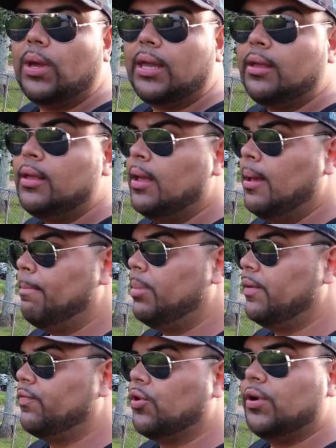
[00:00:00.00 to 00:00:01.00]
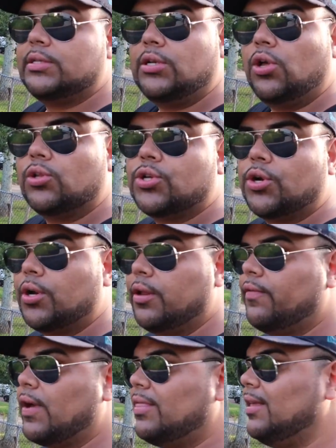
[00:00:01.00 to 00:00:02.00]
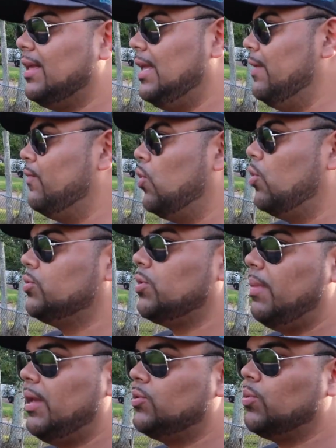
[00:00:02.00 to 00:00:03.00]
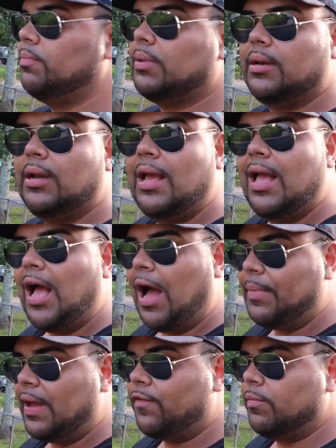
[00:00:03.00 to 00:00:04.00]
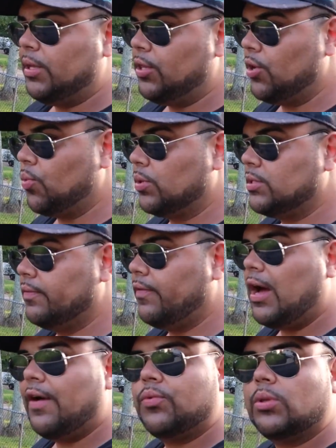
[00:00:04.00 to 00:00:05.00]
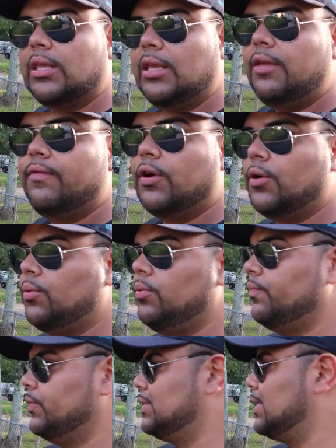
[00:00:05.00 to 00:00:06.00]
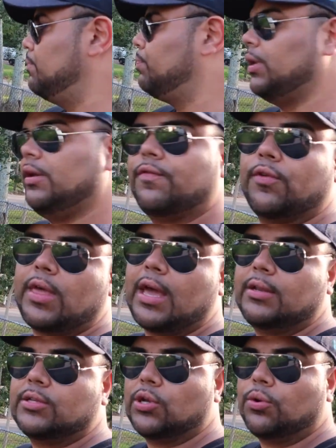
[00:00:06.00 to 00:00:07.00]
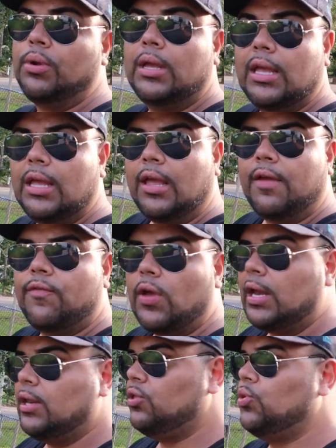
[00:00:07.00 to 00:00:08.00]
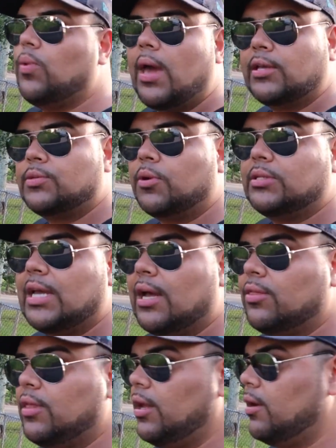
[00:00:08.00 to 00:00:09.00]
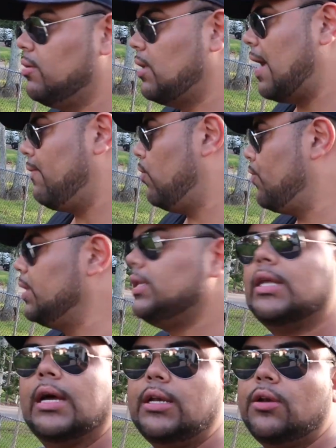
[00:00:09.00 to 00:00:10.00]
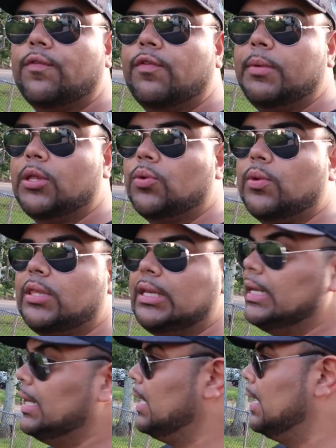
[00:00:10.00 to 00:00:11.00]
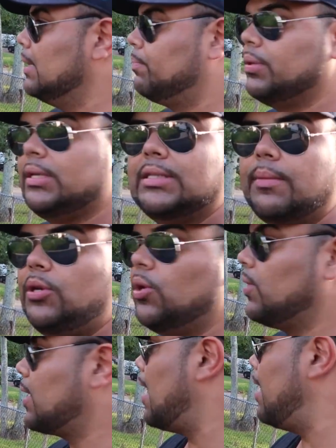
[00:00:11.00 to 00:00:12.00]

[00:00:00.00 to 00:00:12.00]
way. But if there is an alternative, I think Evo also makes one, but I'm not familiar what's involved with the Evo skid plate for that. So if any of you experts out there have already done it, familiar with it, please let me know in the